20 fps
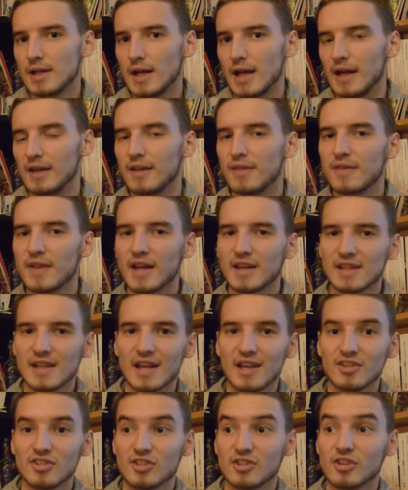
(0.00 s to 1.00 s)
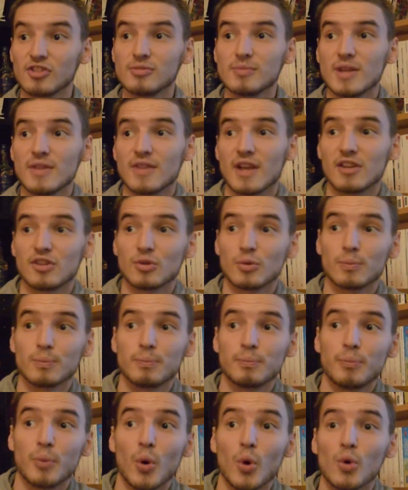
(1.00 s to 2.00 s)
And in that case, it doesn't mean that you're
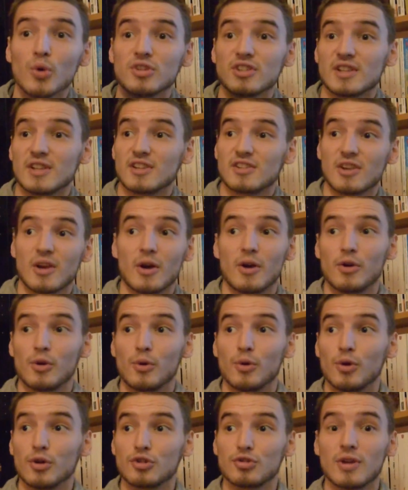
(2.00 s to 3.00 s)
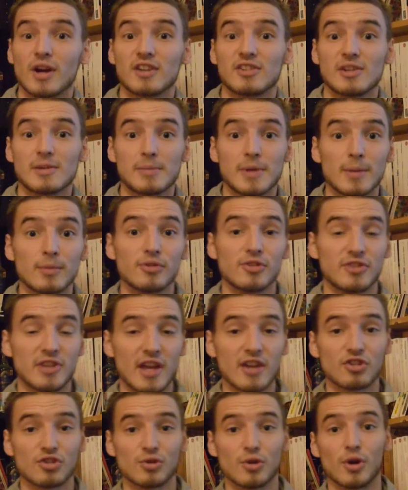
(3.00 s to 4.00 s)
pointing at her or attracting people's
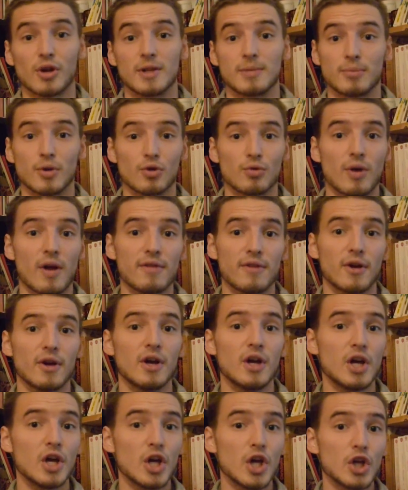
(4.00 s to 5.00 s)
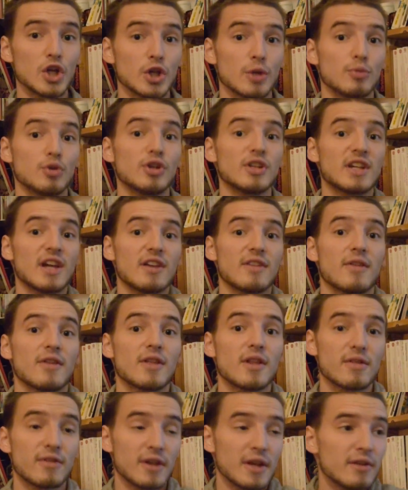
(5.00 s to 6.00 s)
attention on it, but rather communicating
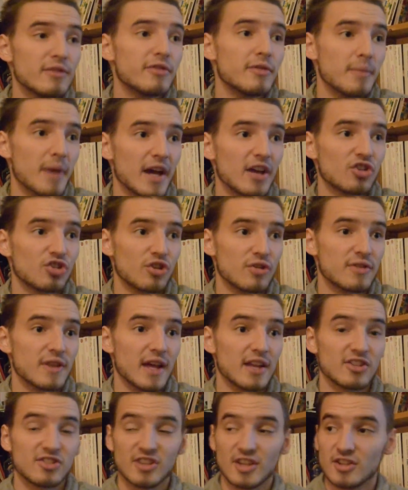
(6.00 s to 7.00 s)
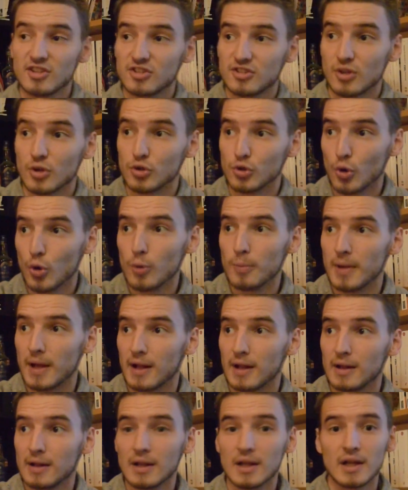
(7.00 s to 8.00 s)
the information that since the
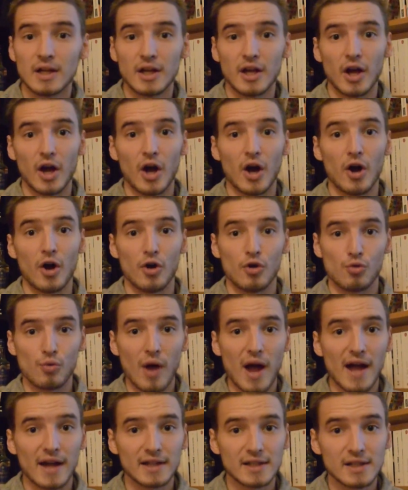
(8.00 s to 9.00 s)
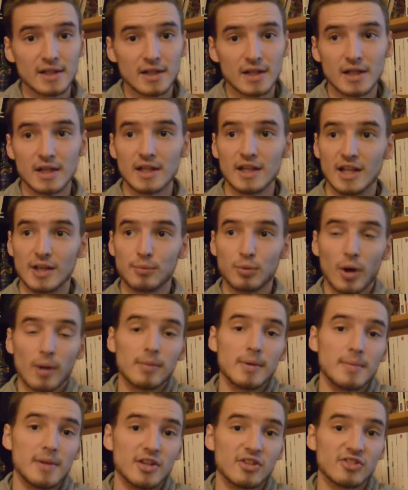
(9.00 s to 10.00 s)
doorbell rang, it
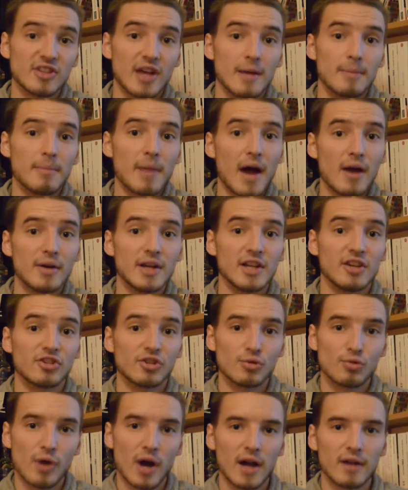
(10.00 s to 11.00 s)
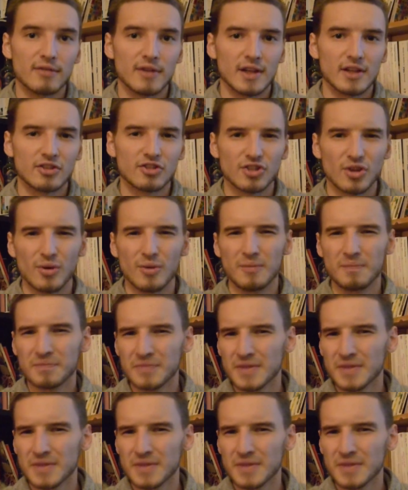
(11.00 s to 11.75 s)
probably means that Mary is arriving. So